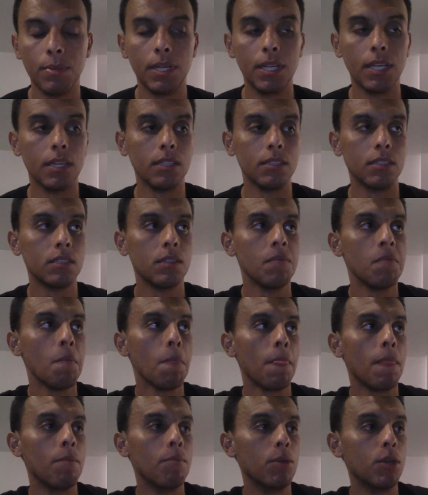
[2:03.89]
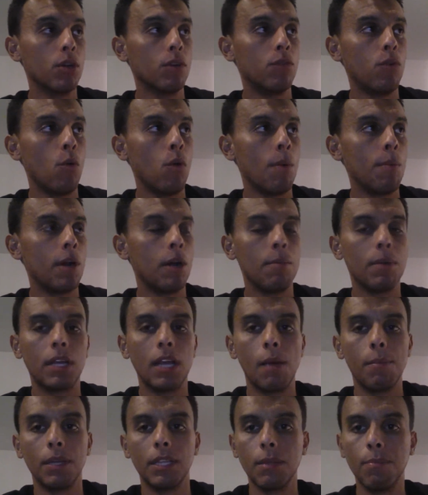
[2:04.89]
because beautiful women are
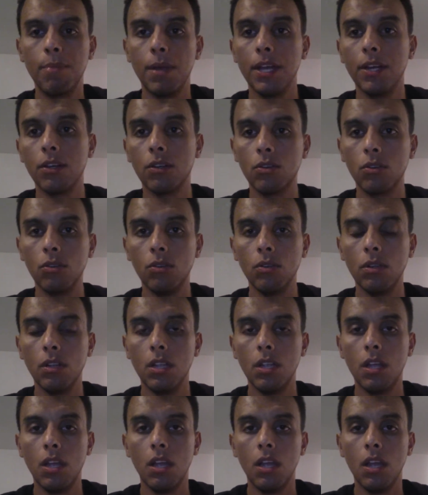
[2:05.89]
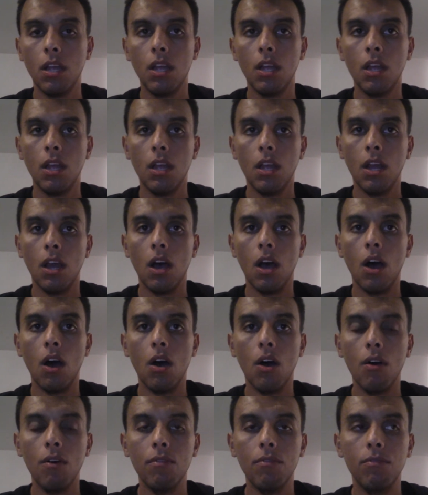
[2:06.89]
becoming the pinnacle
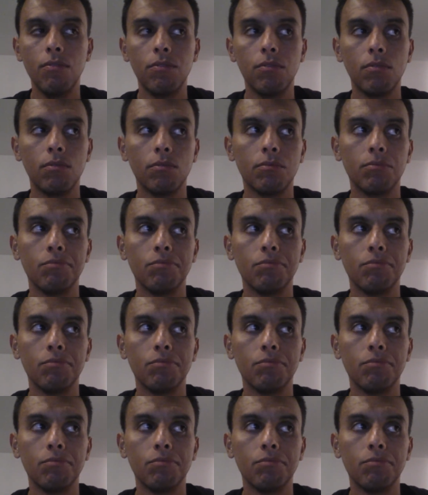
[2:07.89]
of,